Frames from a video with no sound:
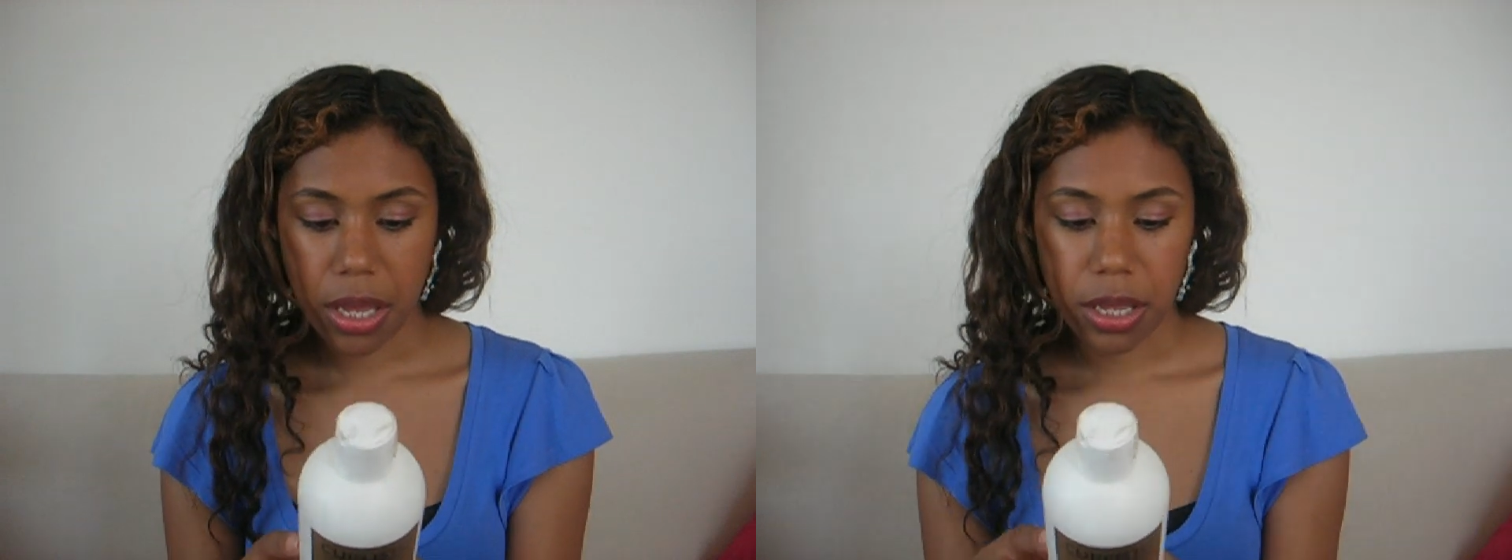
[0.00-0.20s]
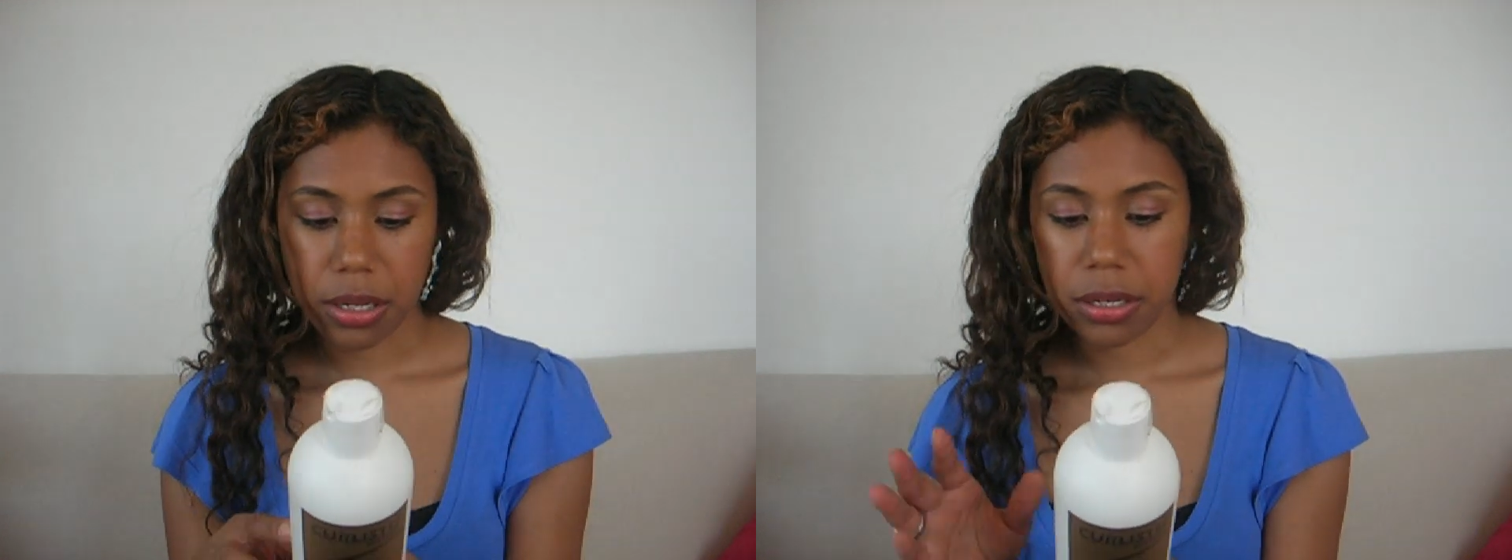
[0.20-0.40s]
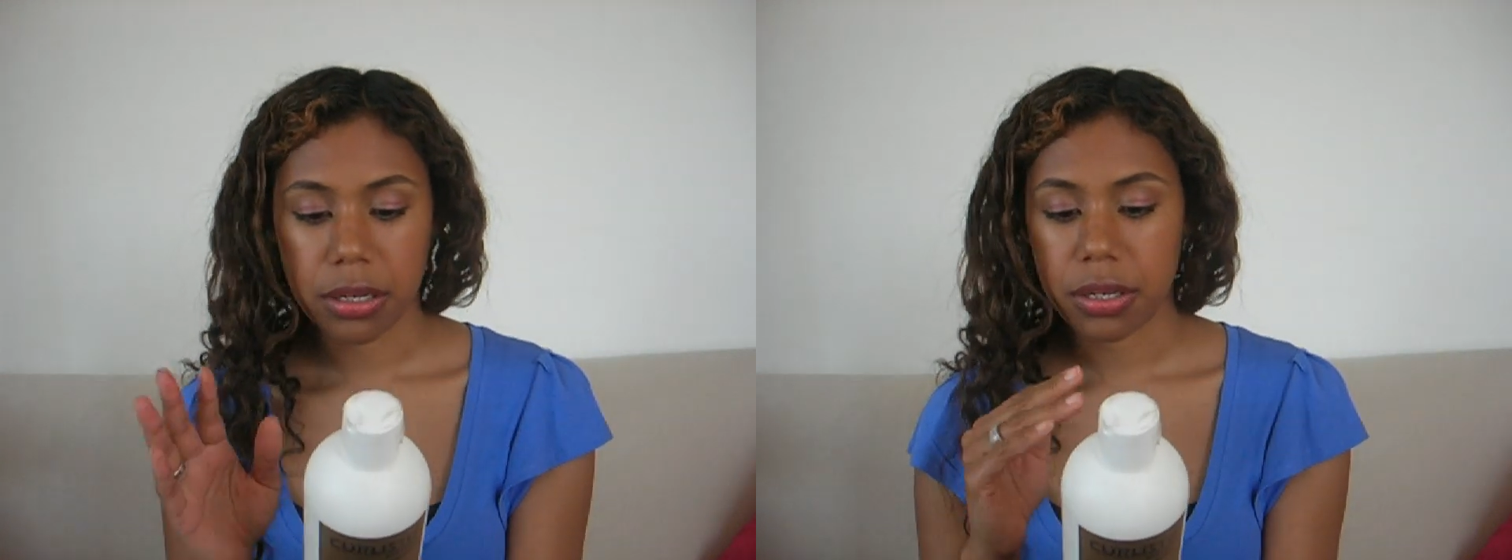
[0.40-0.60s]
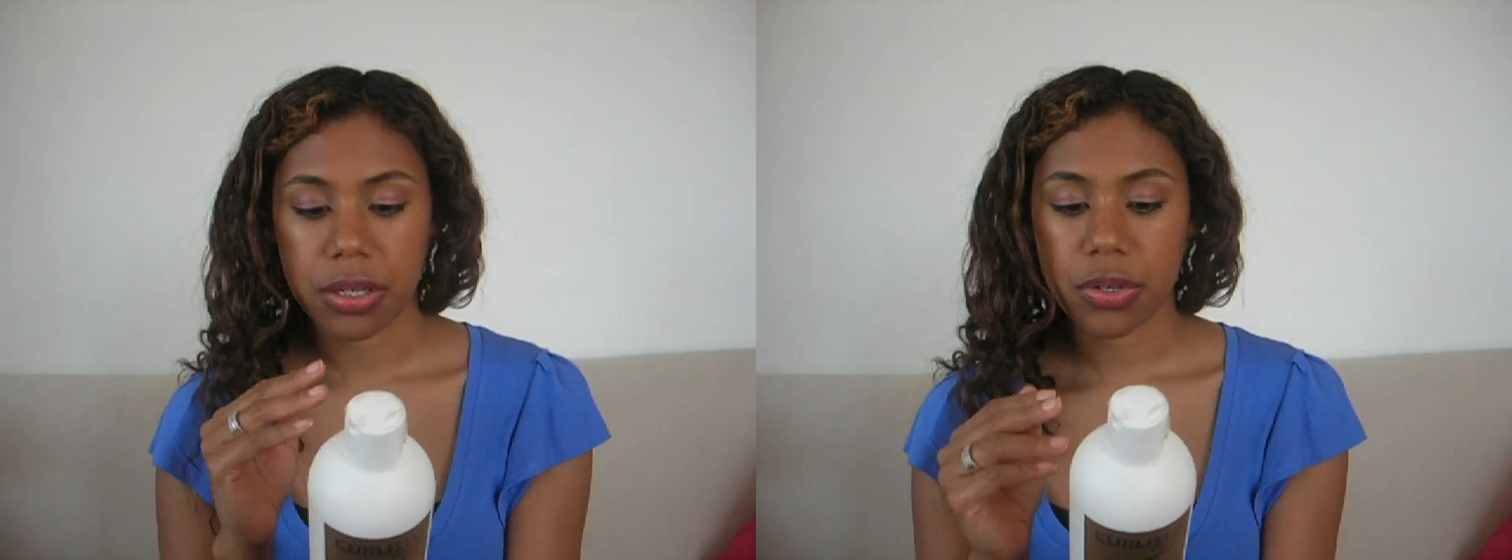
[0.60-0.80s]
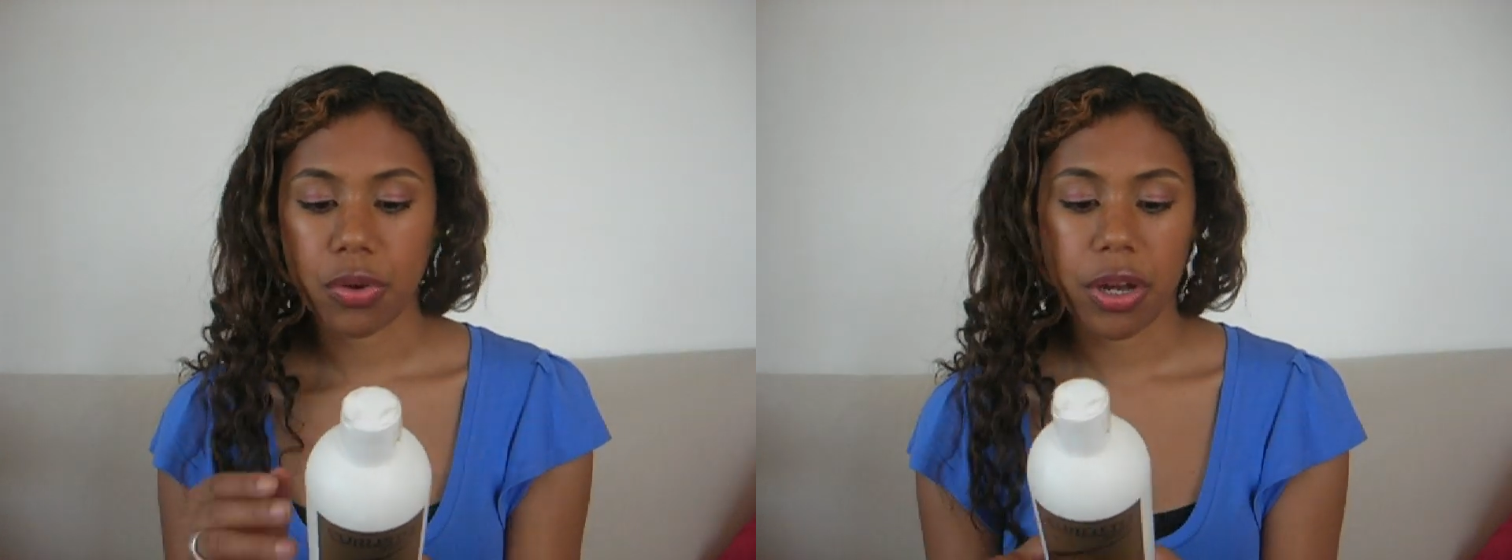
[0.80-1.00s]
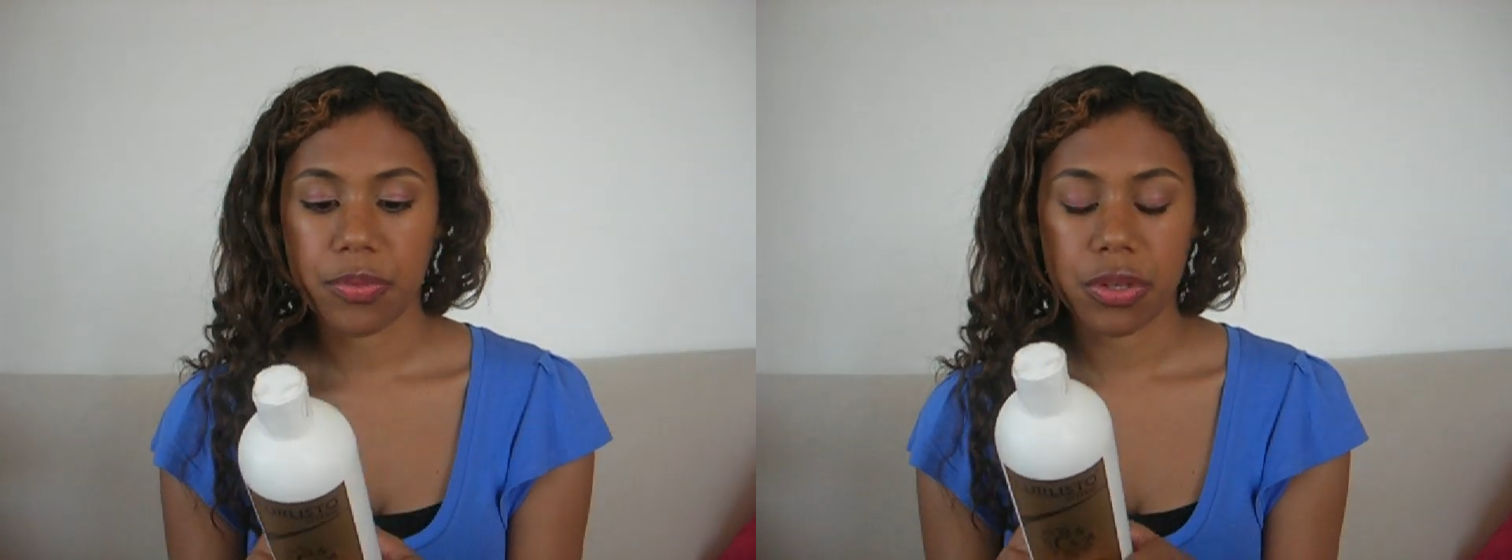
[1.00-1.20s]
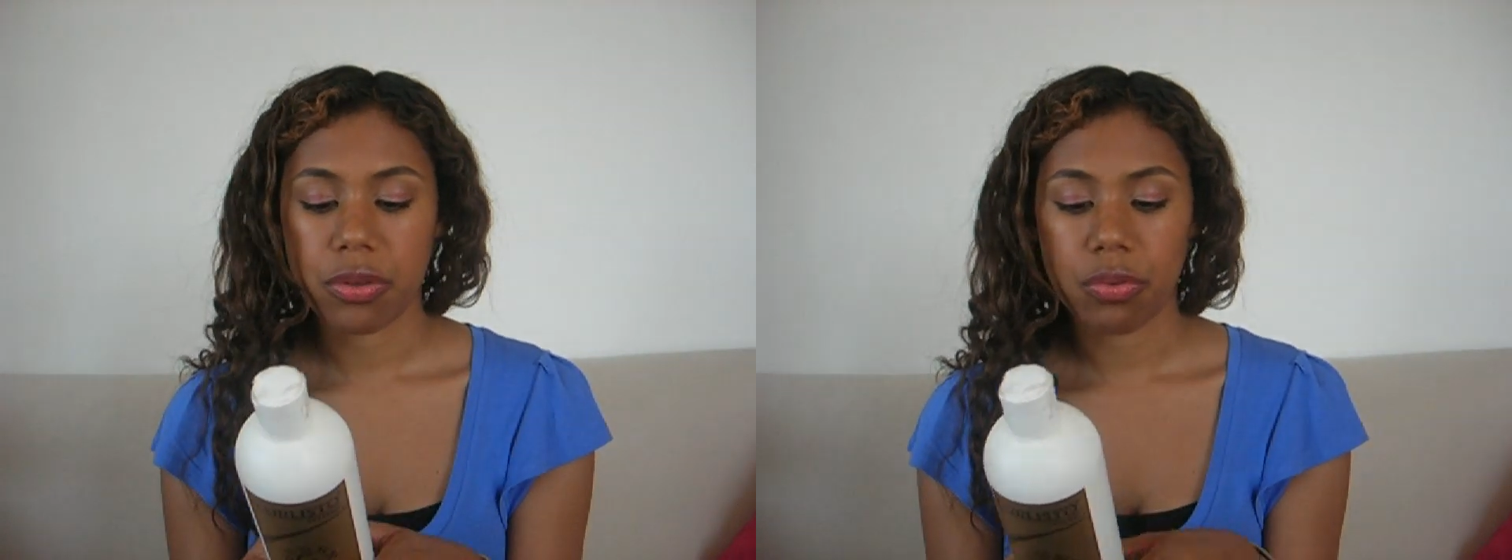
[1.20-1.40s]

And describe